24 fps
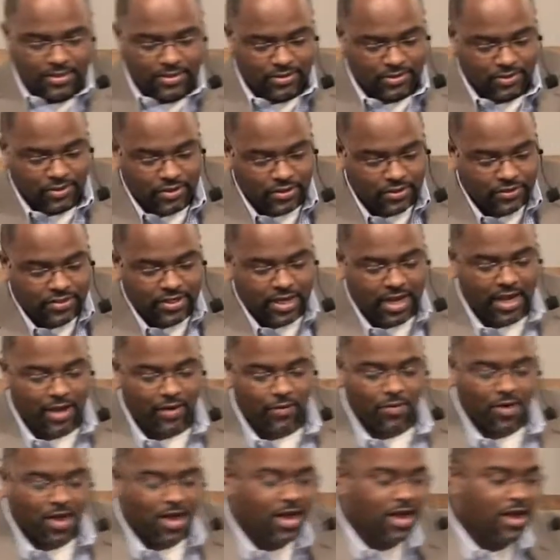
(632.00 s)
Do you say,
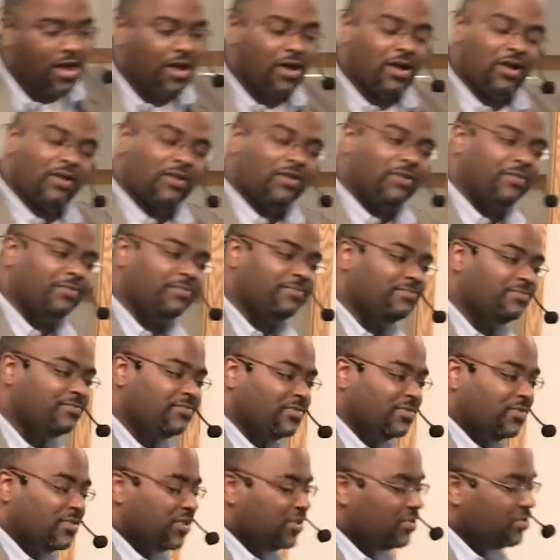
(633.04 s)
well,
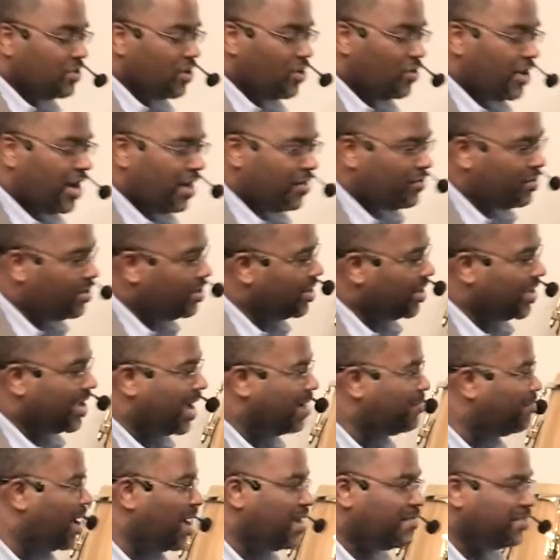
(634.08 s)
you know, that really
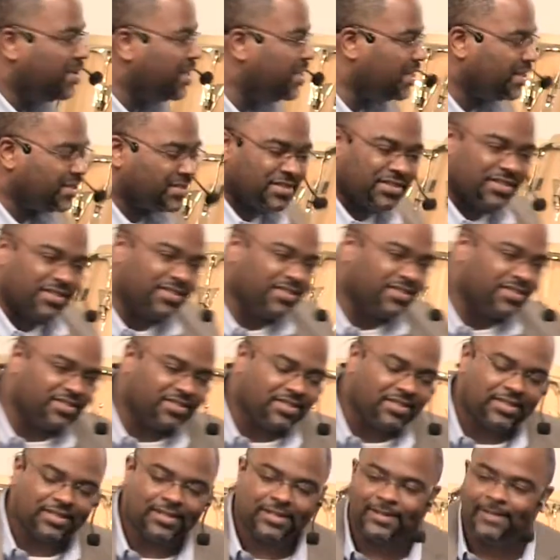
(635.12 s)
ain't my business,
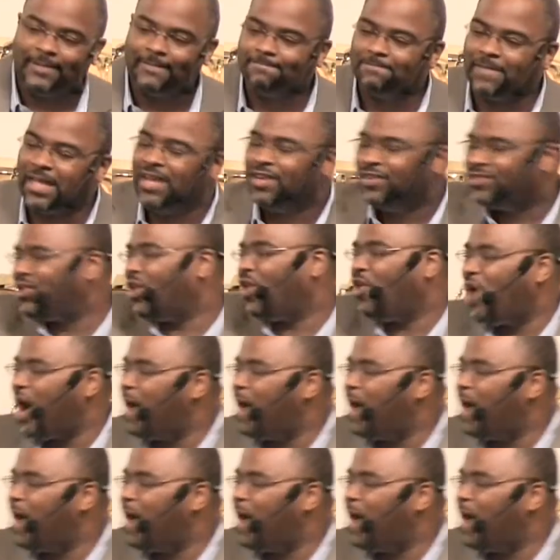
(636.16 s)
so